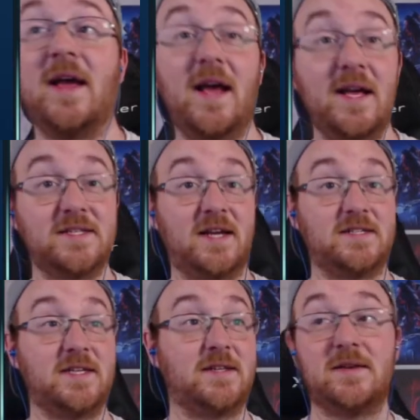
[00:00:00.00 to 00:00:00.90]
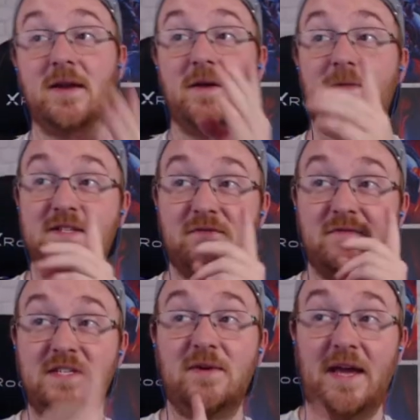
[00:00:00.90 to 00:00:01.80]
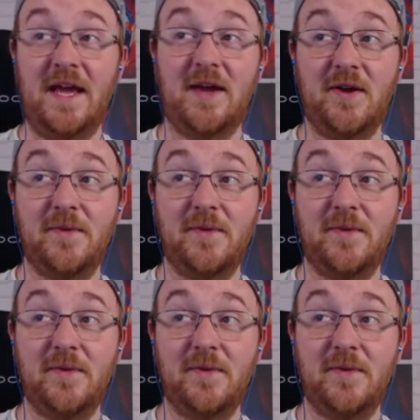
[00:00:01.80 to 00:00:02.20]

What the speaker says: here's an idea then. There's a video here